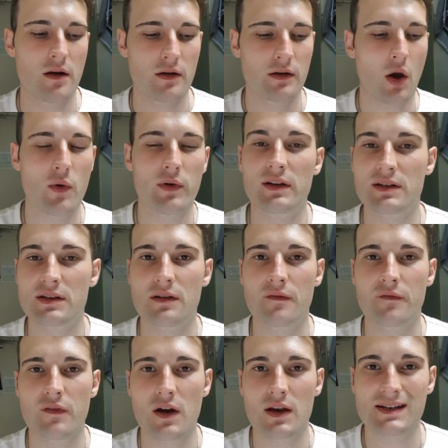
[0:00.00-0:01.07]
going into the
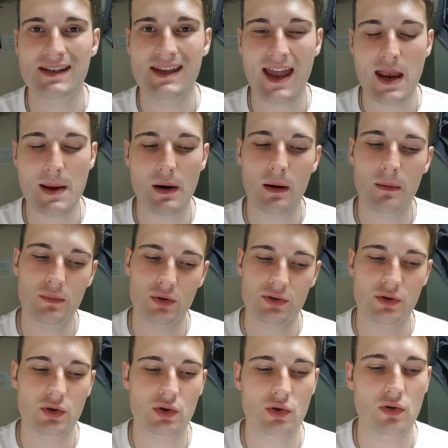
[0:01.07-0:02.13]
first game? I'm not
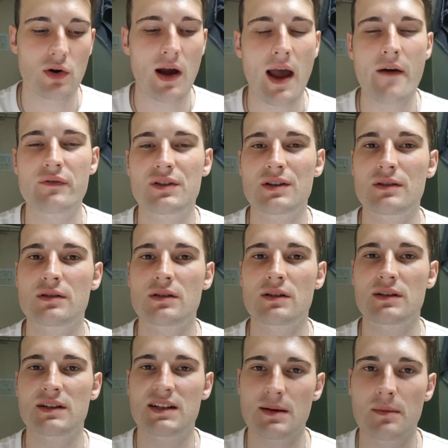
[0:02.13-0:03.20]
too sure. Everton,
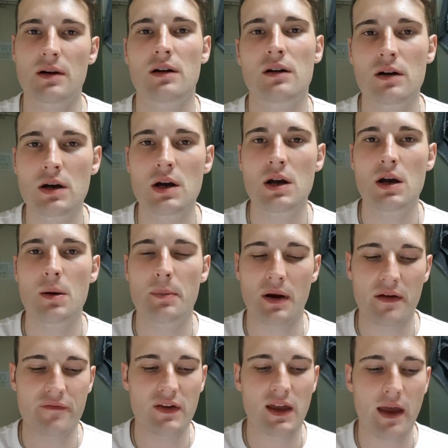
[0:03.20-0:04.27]
similar. But
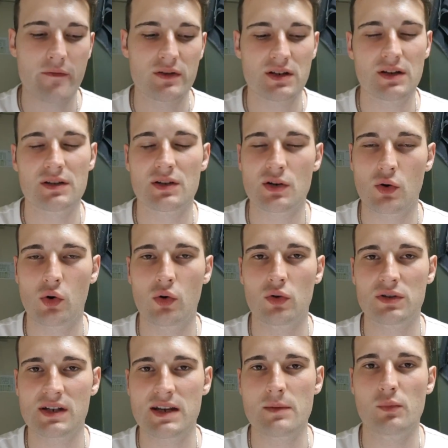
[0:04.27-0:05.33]
I think Everton's core
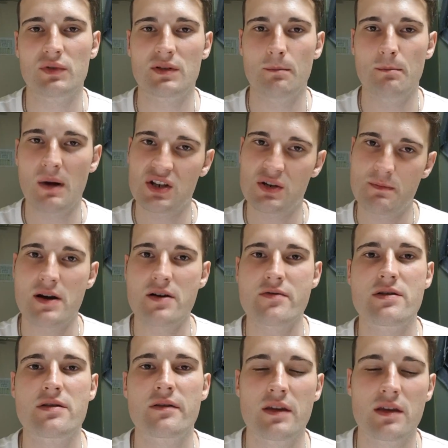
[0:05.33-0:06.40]
team was much better
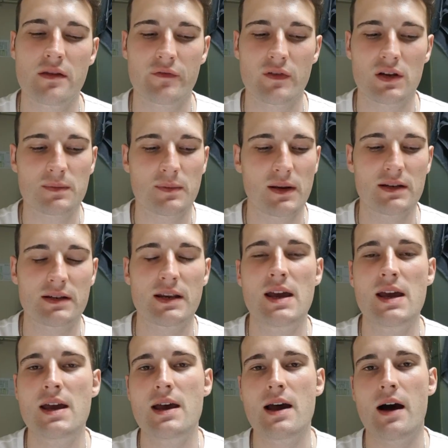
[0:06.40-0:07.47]
in the first place.
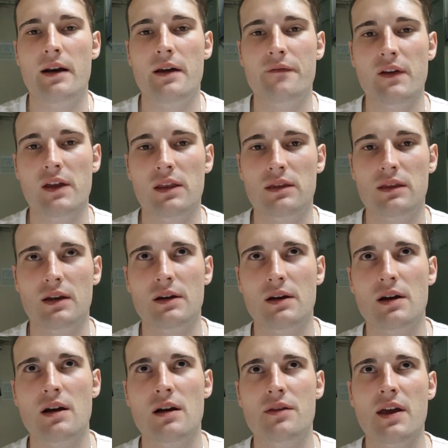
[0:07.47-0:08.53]
And I think that
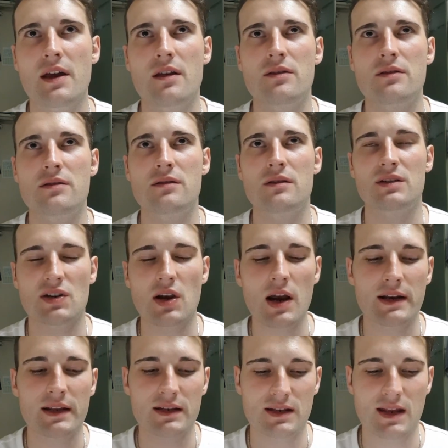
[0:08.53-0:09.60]
the
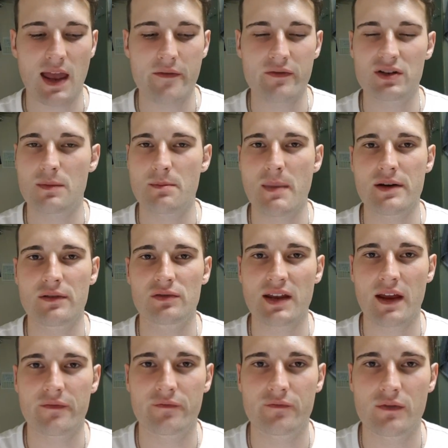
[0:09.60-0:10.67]
signings that Everton made on
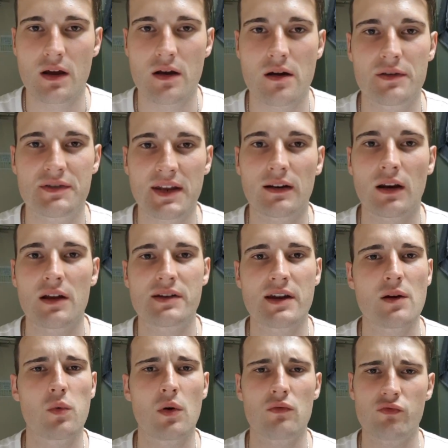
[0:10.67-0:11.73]
deadline day
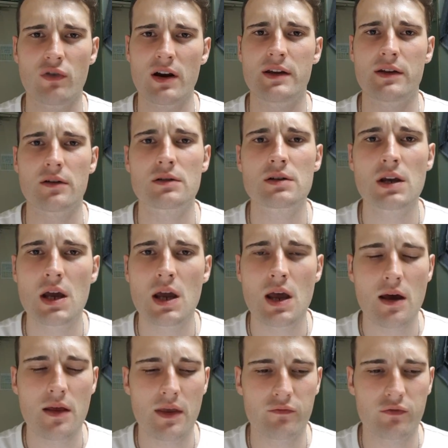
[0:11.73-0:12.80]
were really good.
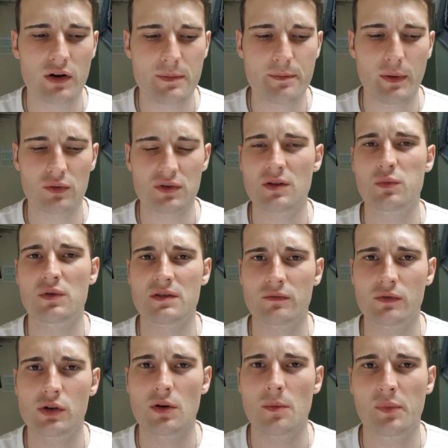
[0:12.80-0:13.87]
They've really bolstered with
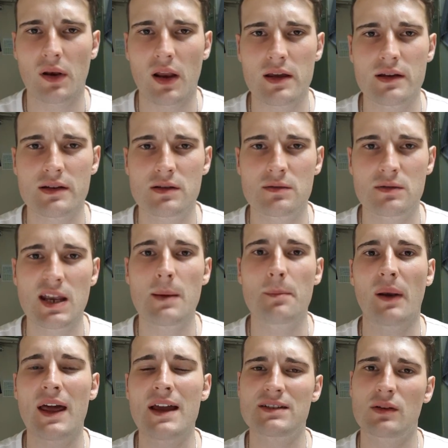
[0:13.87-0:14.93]
some good players.
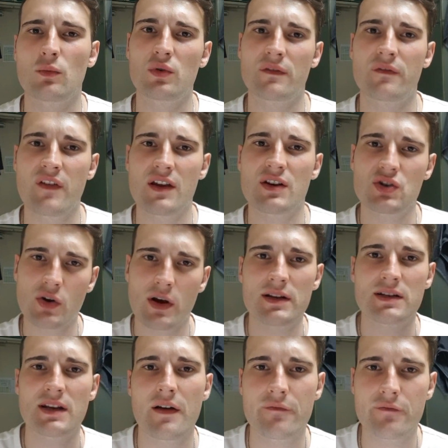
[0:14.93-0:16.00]
Players that would fit straight
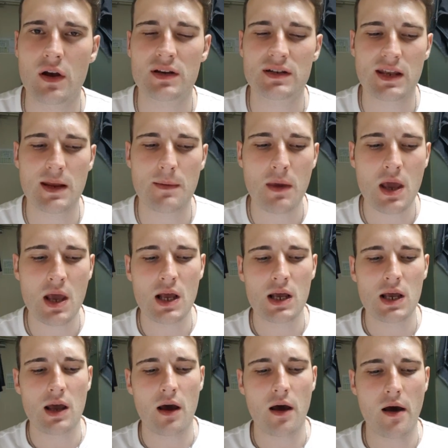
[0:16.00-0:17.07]
into their first team.
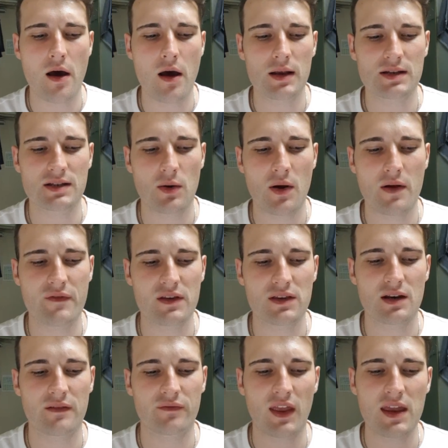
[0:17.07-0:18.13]
So I think
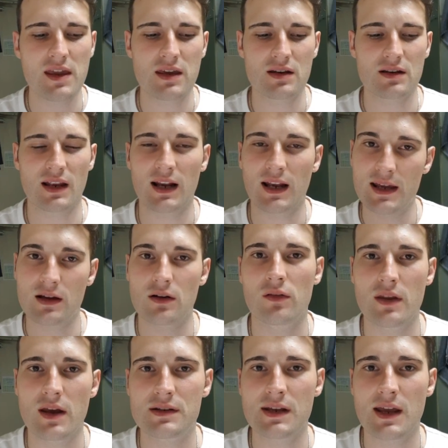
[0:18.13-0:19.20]
that if they can click on
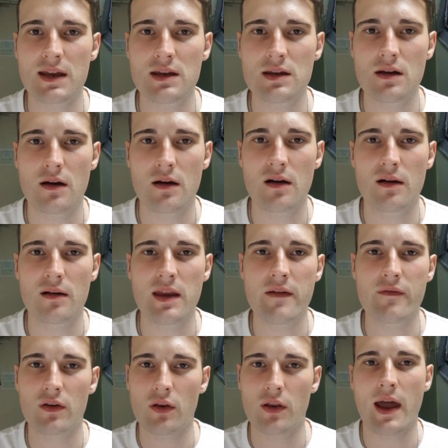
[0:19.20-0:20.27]
their day,
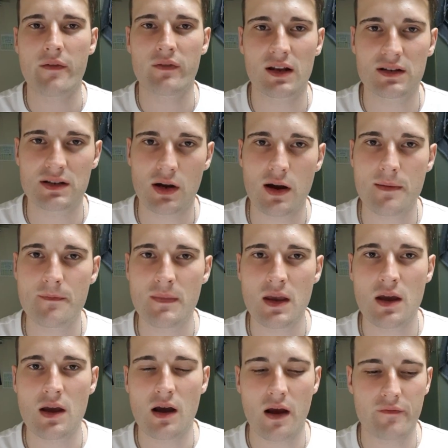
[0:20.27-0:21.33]
even though they haven't had time,
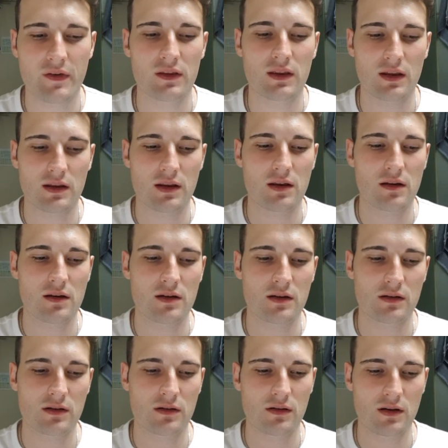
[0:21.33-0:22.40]
I think that there
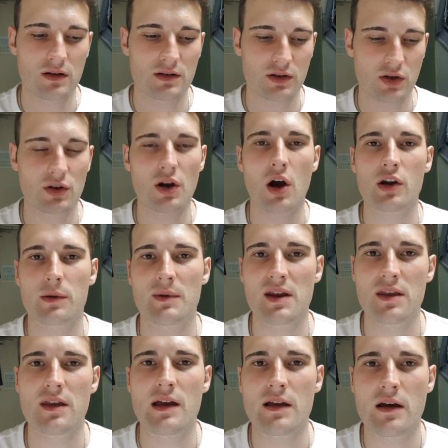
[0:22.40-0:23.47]
is a good argument
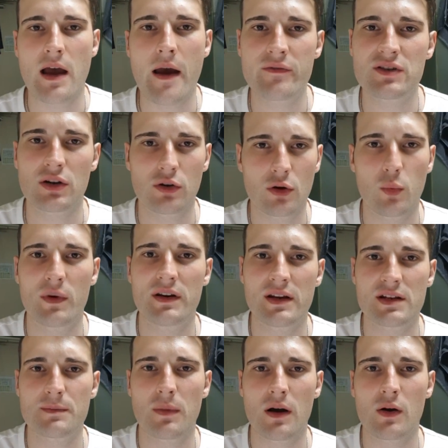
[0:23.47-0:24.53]
here that Everton could win
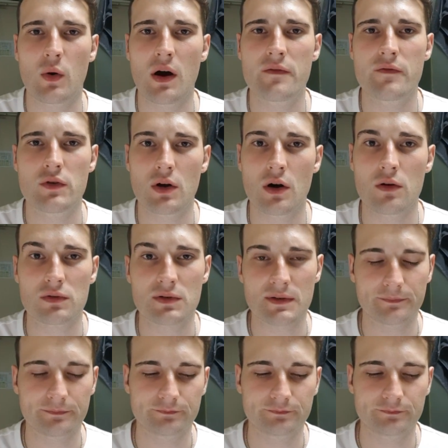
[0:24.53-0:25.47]
this by quite a few goals.